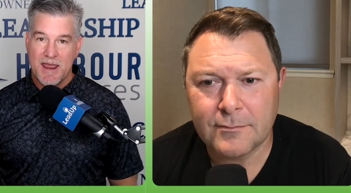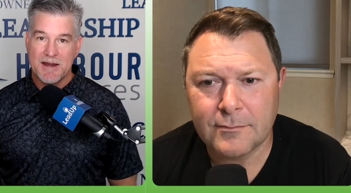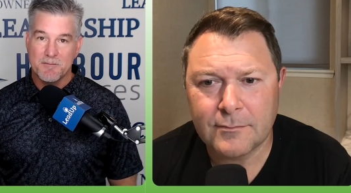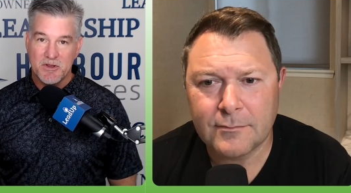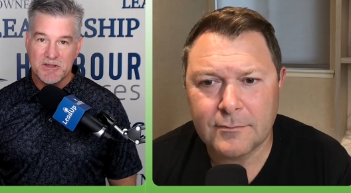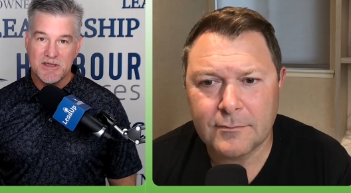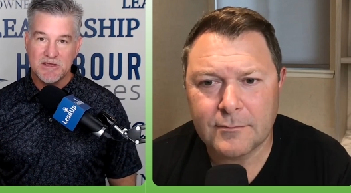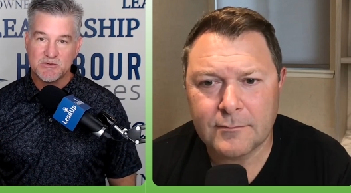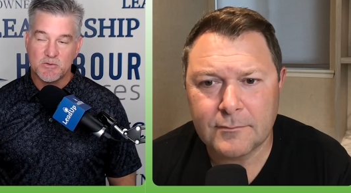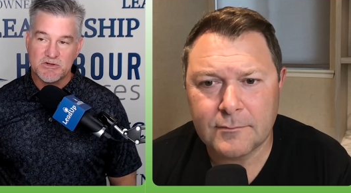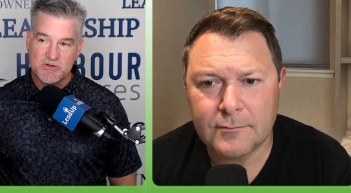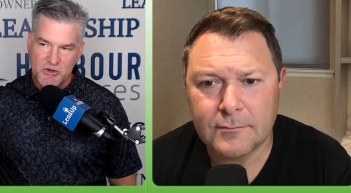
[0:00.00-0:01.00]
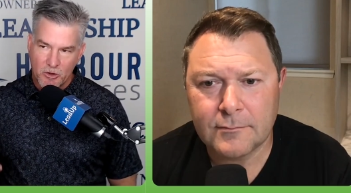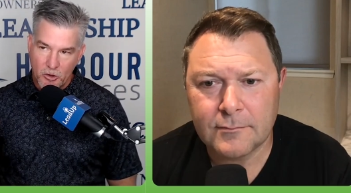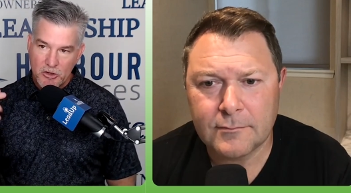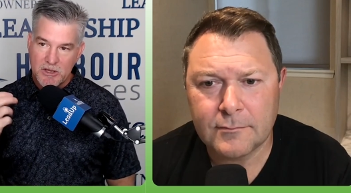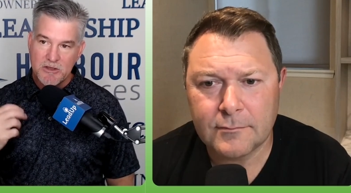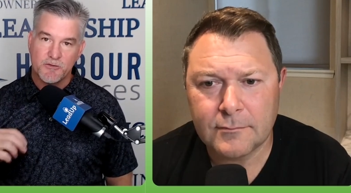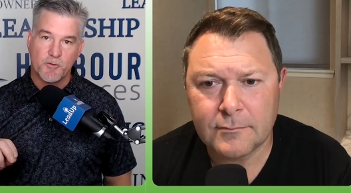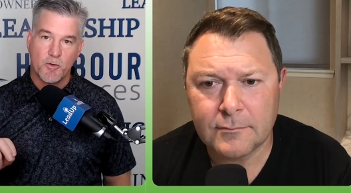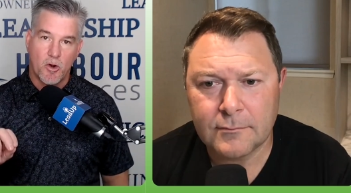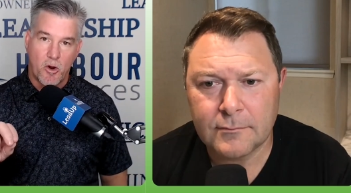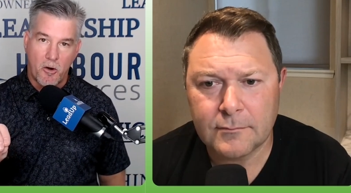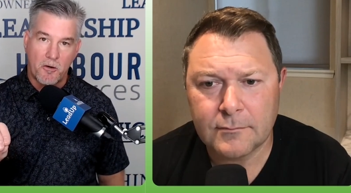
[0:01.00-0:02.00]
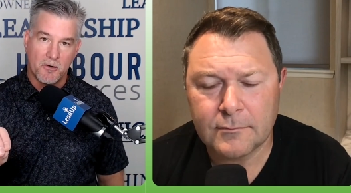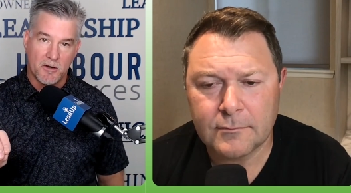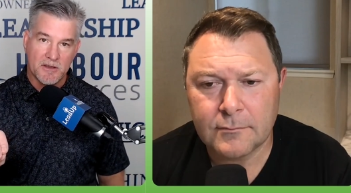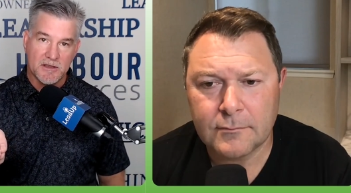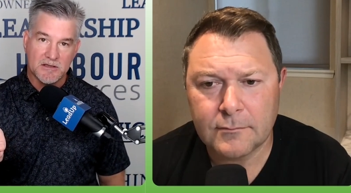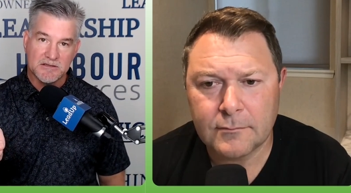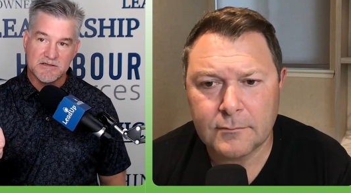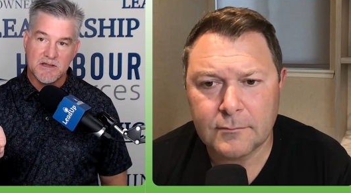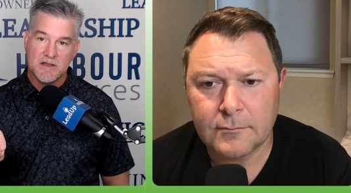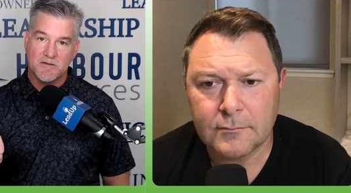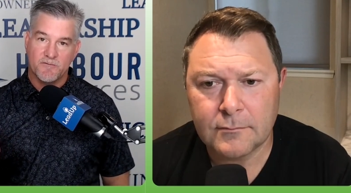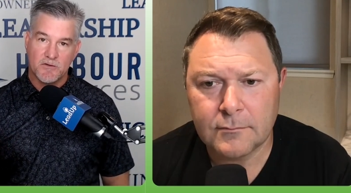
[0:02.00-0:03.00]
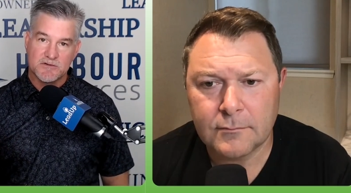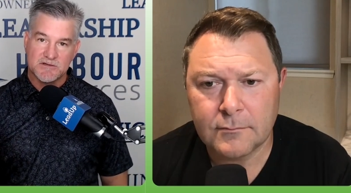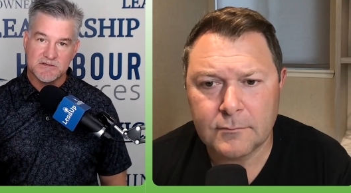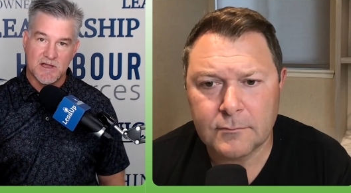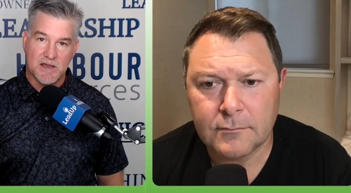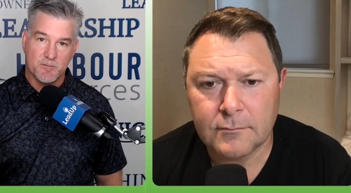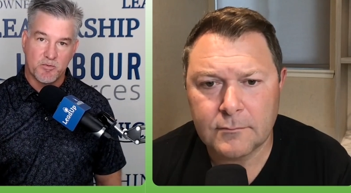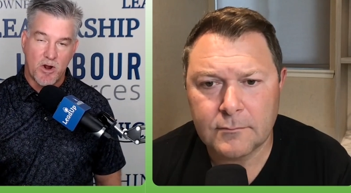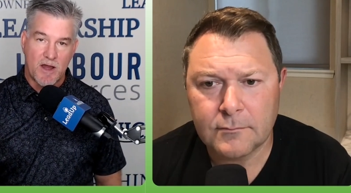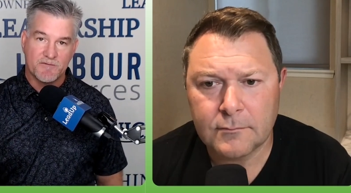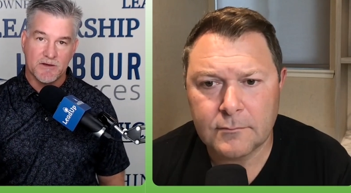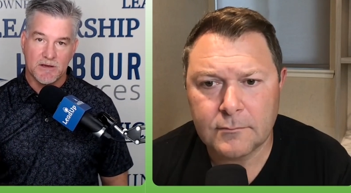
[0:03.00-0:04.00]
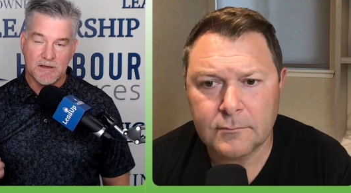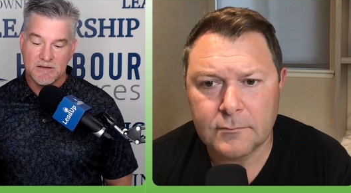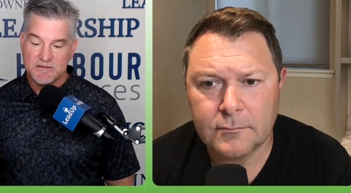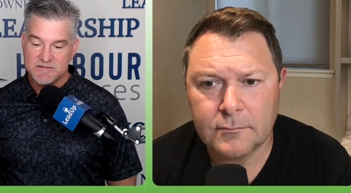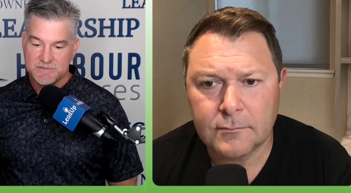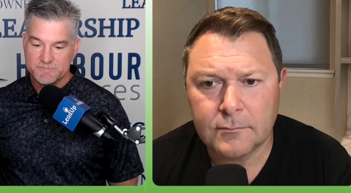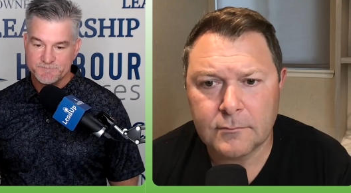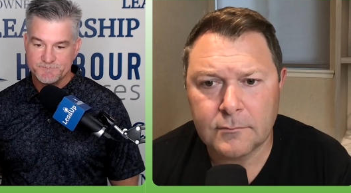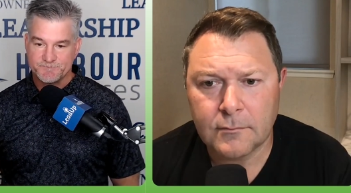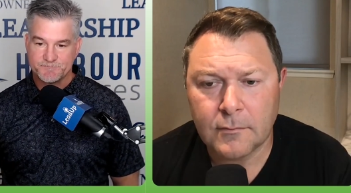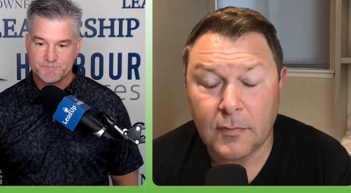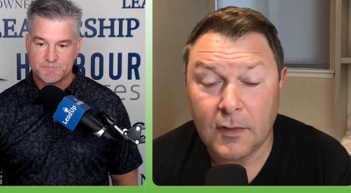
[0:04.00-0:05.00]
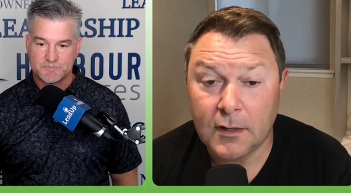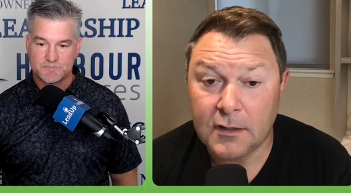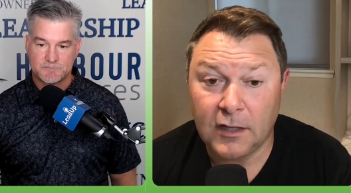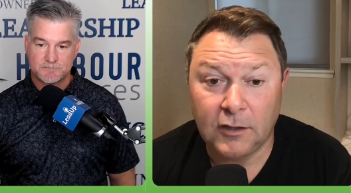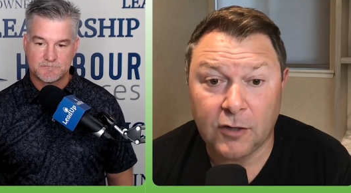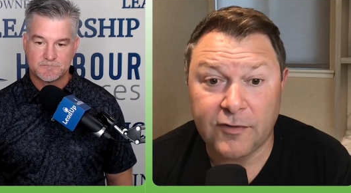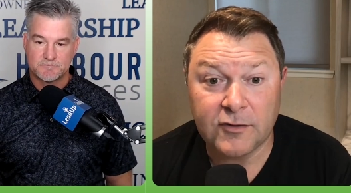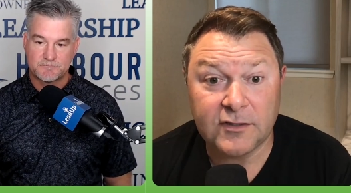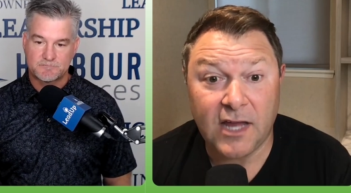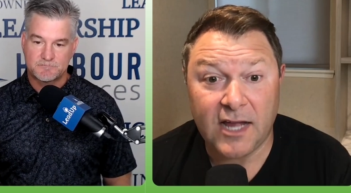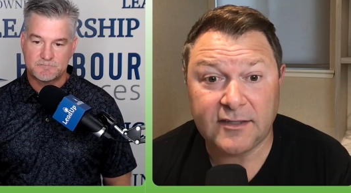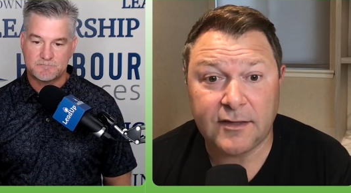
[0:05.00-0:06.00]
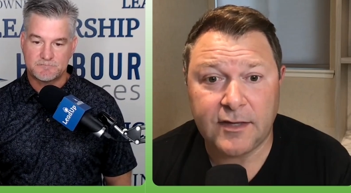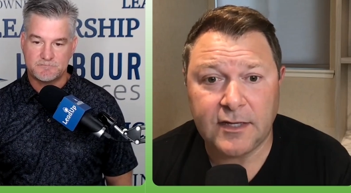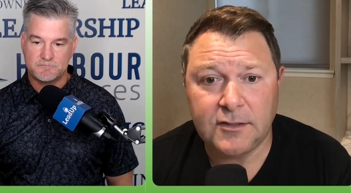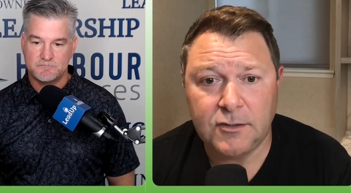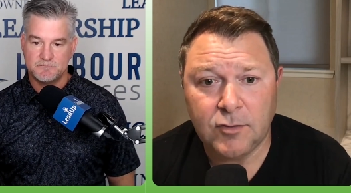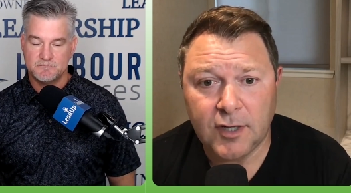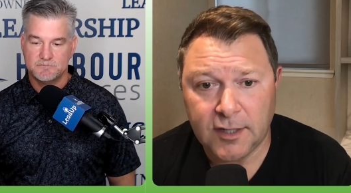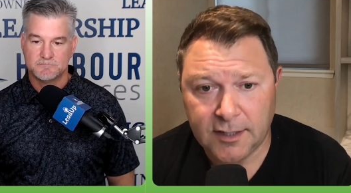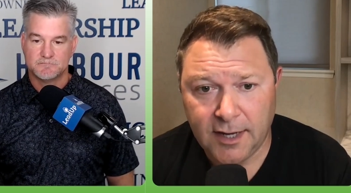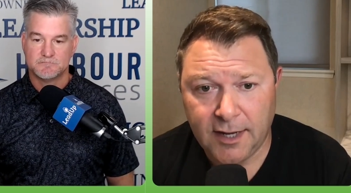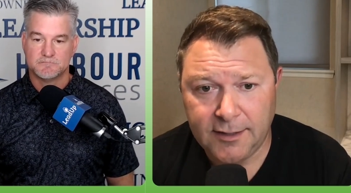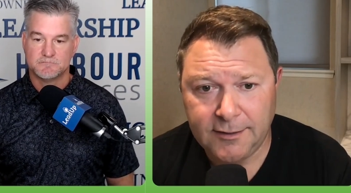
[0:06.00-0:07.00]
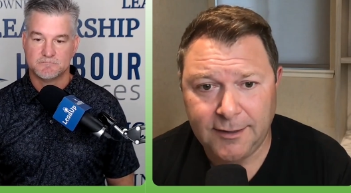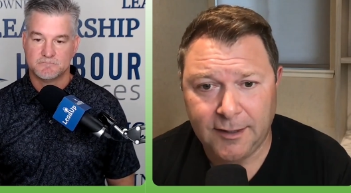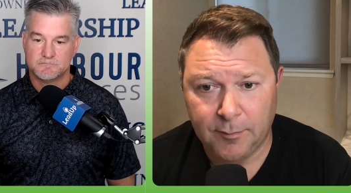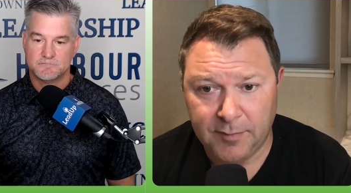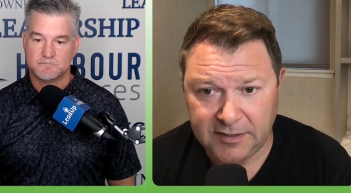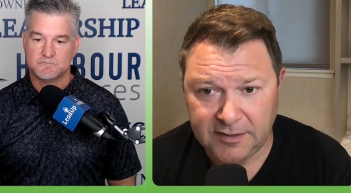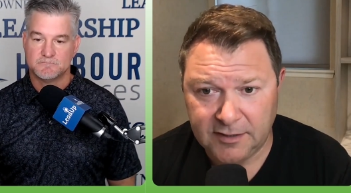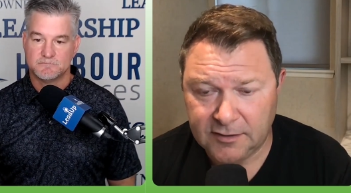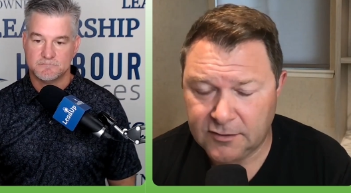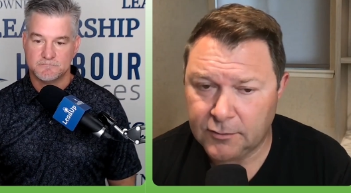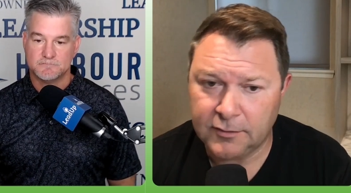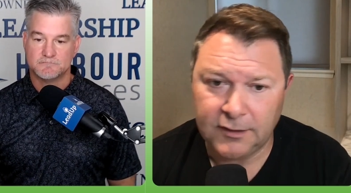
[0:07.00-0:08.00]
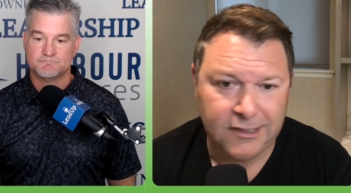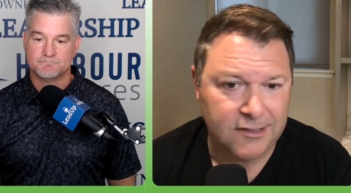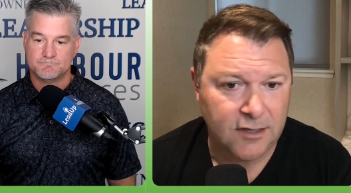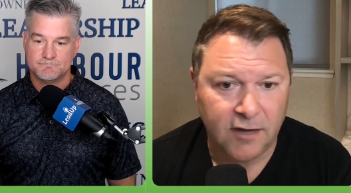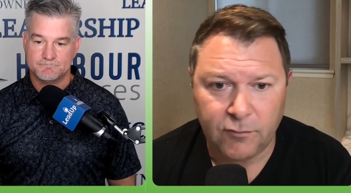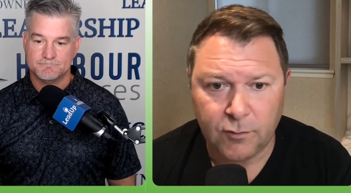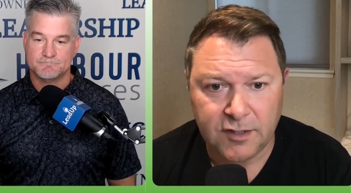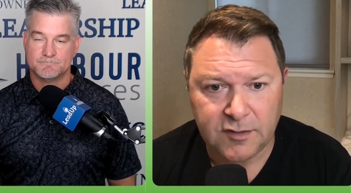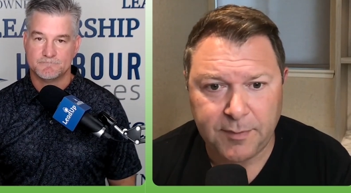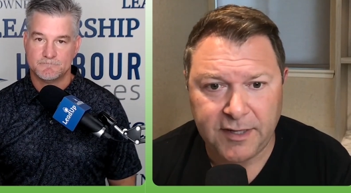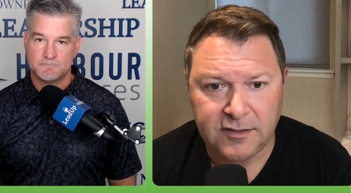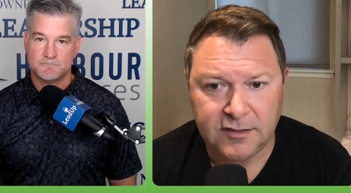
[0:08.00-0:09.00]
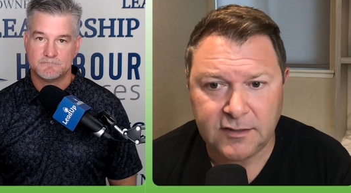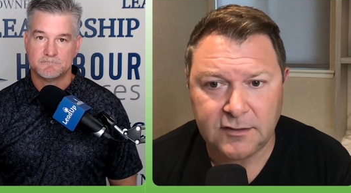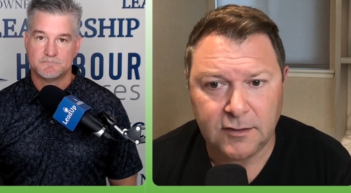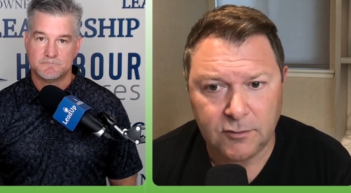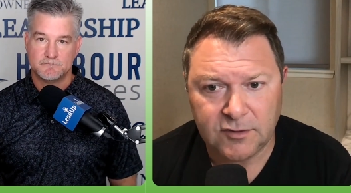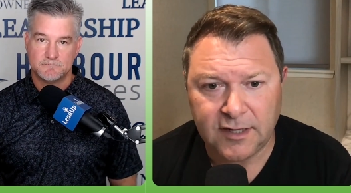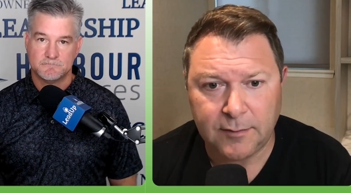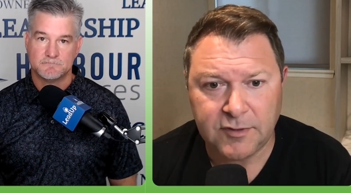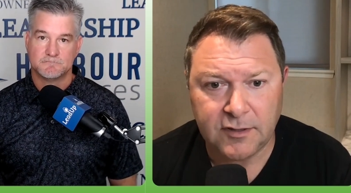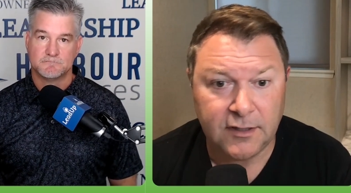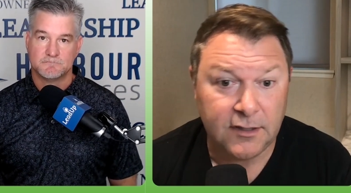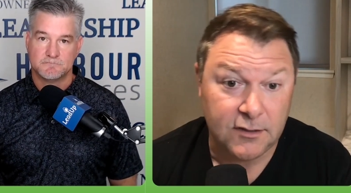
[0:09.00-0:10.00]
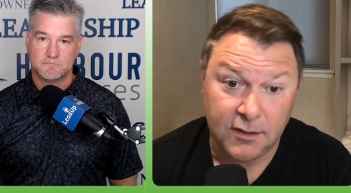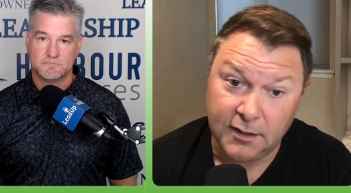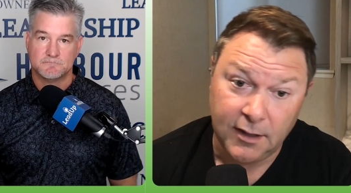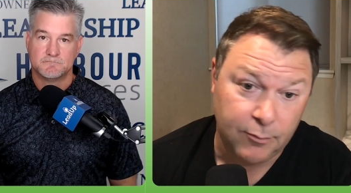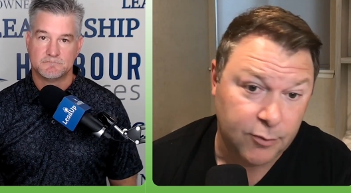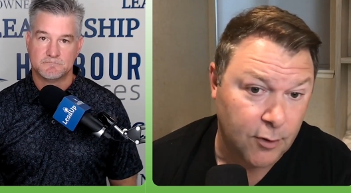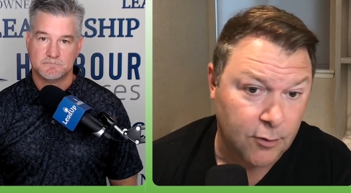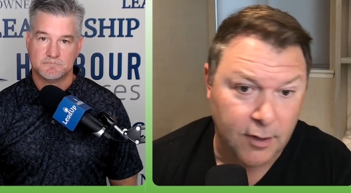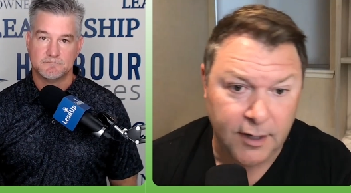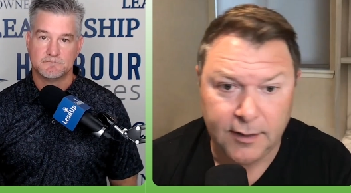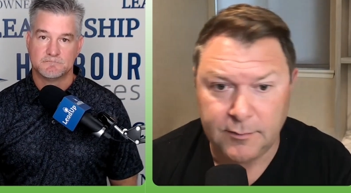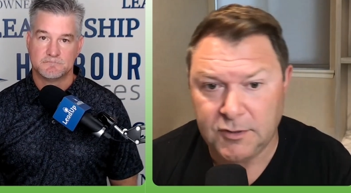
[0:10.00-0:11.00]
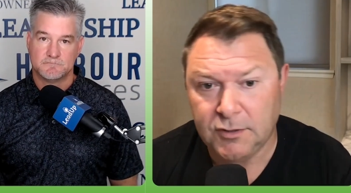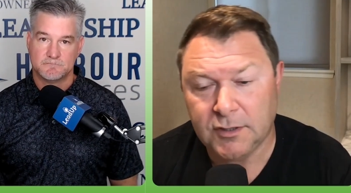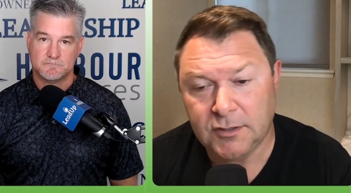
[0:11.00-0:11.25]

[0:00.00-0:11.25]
Speaker 1: And it begins with just looking through a heart lens versus a profit lens.
Speaker 2: Yeah, look, there's lots of things you can cut in a business, certainly software expenses, those types of things. You can cut programs.